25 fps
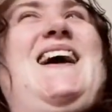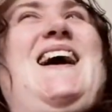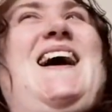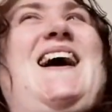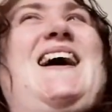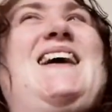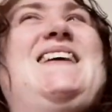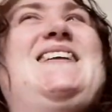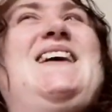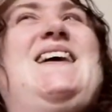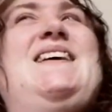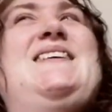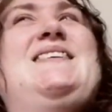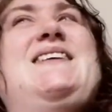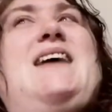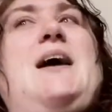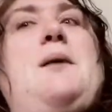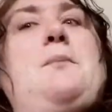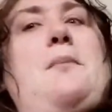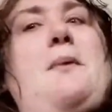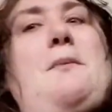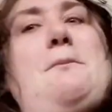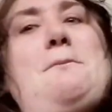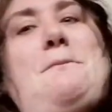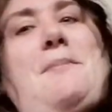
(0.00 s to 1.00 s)
I tend to
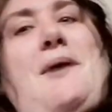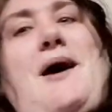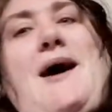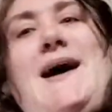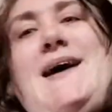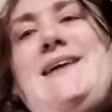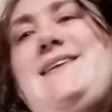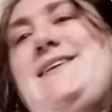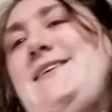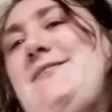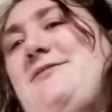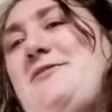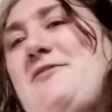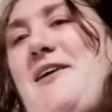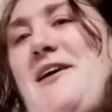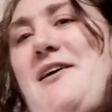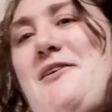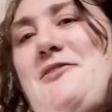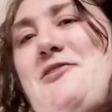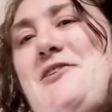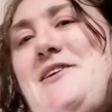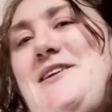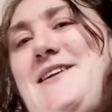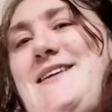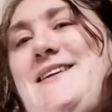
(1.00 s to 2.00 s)
get bombarded with
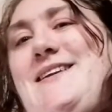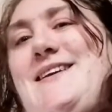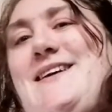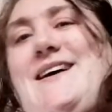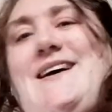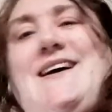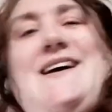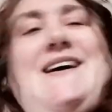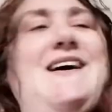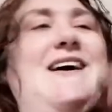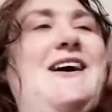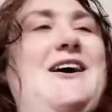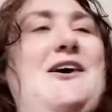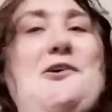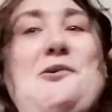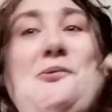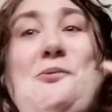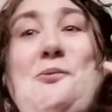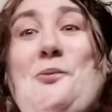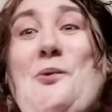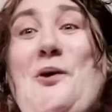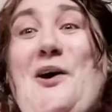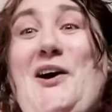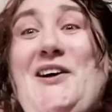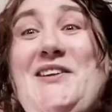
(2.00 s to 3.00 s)
everything
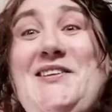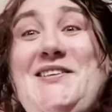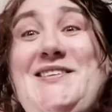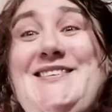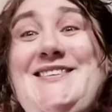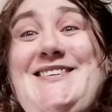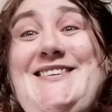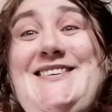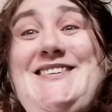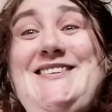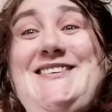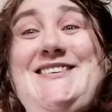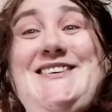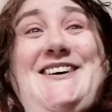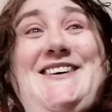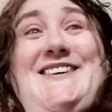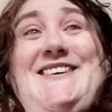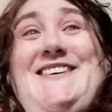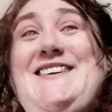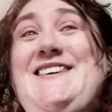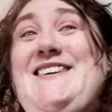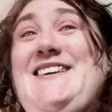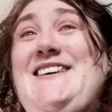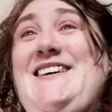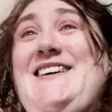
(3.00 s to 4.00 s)
at once,
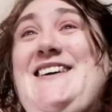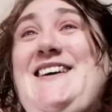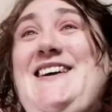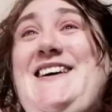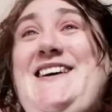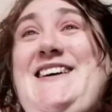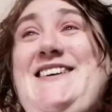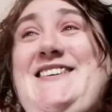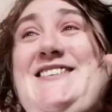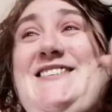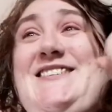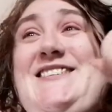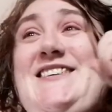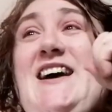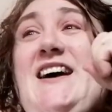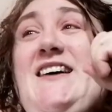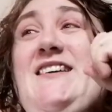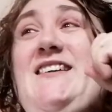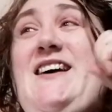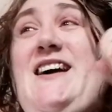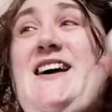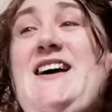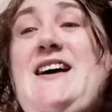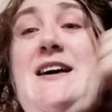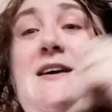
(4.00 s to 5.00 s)
so it just
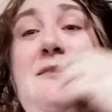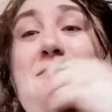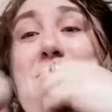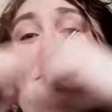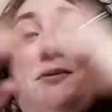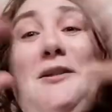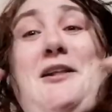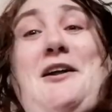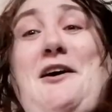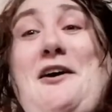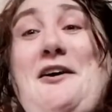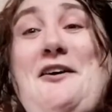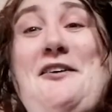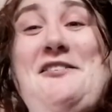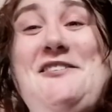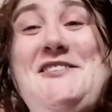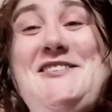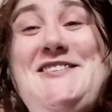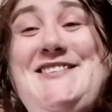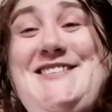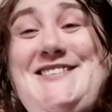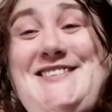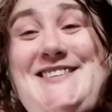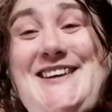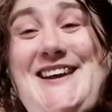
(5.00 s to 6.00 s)
kind of like
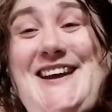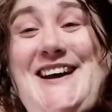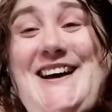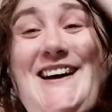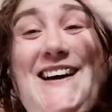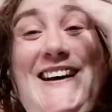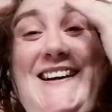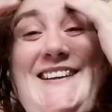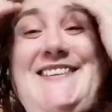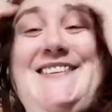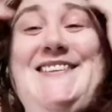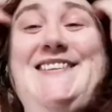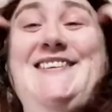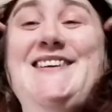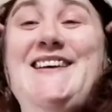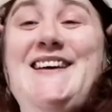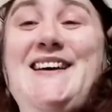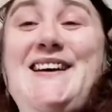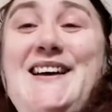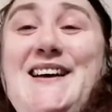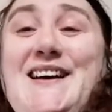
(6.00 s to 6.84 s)
implodes. And